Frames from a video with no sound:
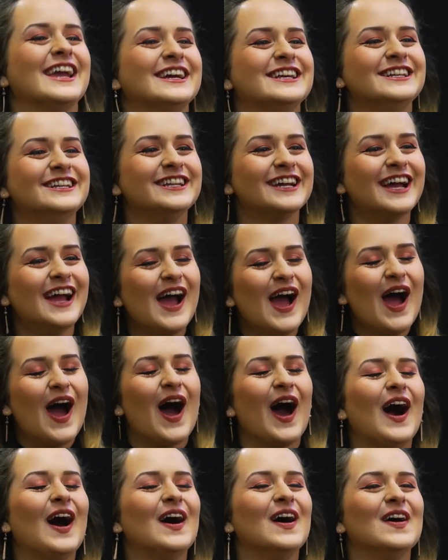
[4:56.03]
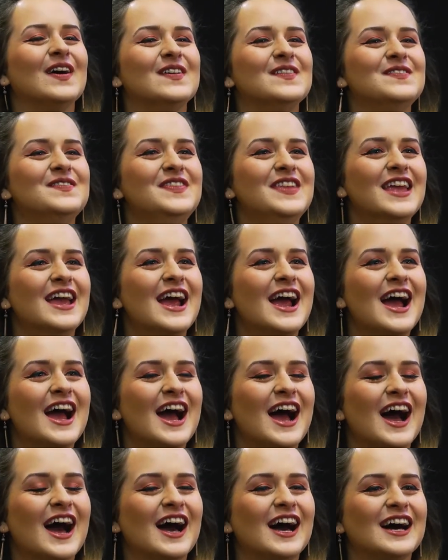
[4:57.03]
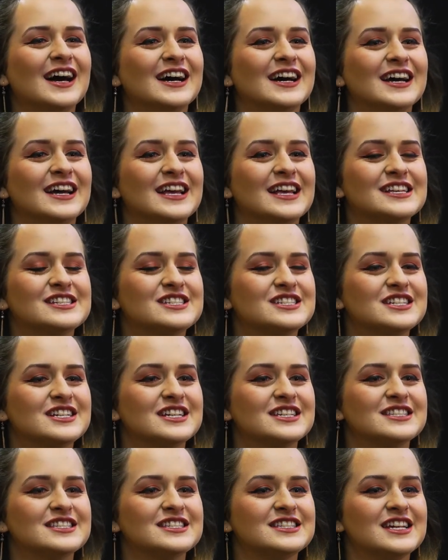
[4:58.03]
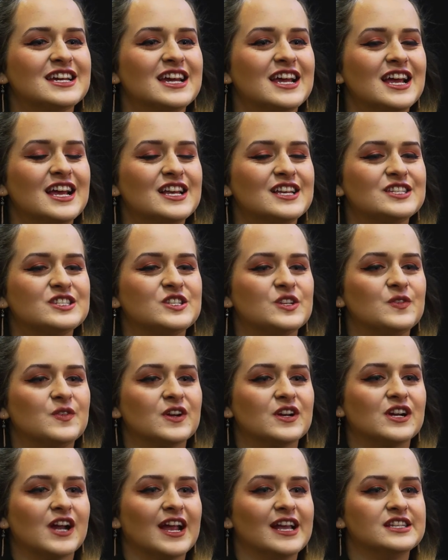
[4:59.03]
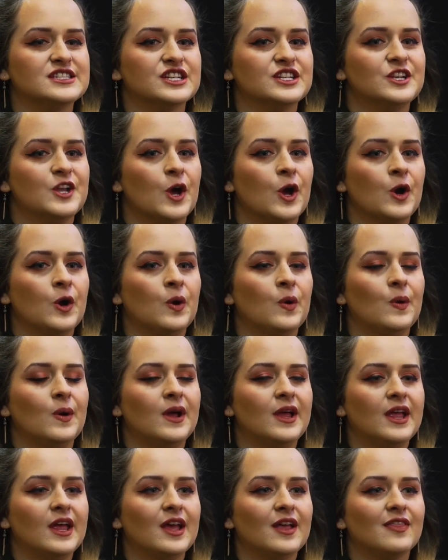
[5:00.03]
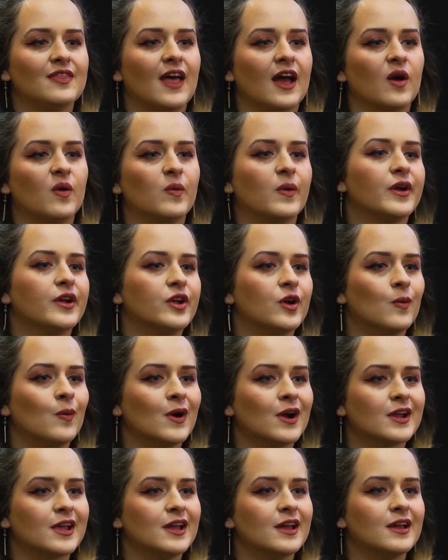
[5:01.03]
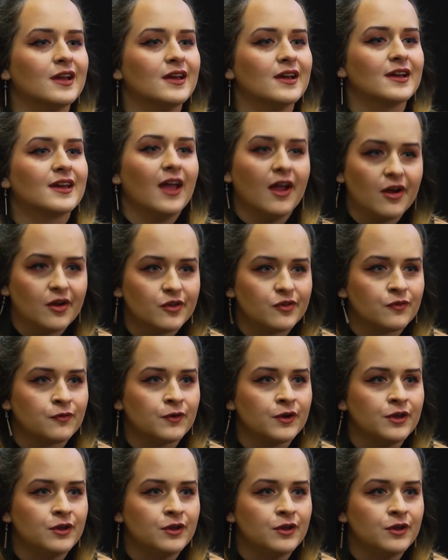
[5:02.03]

and um, uh, it's just super great to know that where you're working cares for